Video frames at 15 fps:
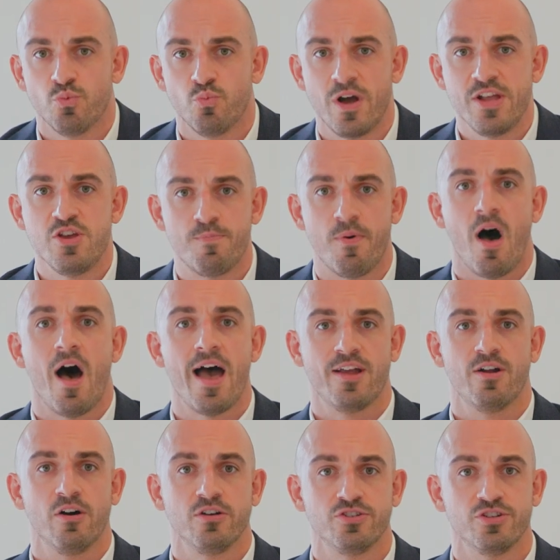when you buy
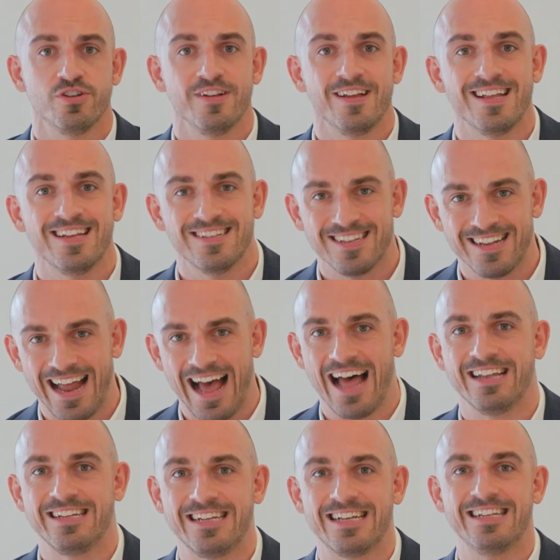at auction, it is an
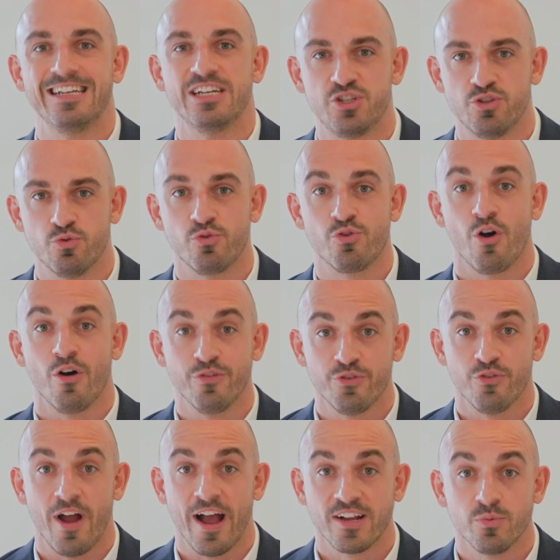unconditional
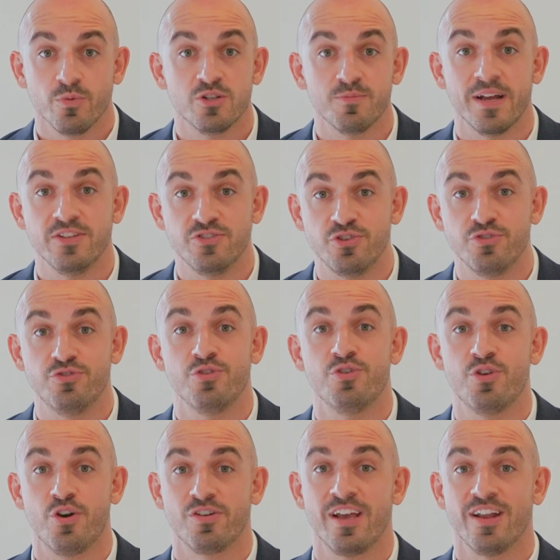contract, which means you do
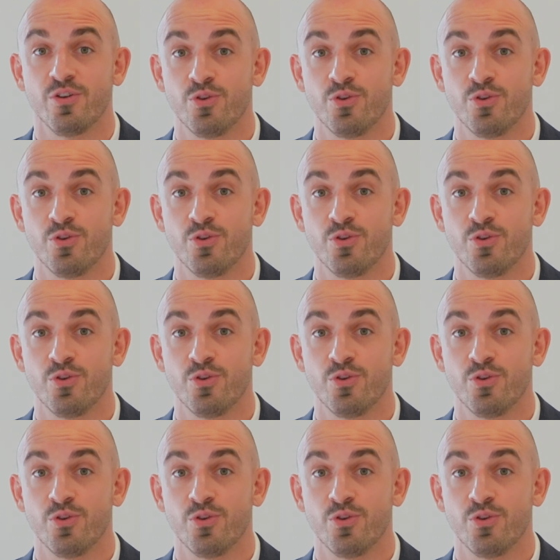not get a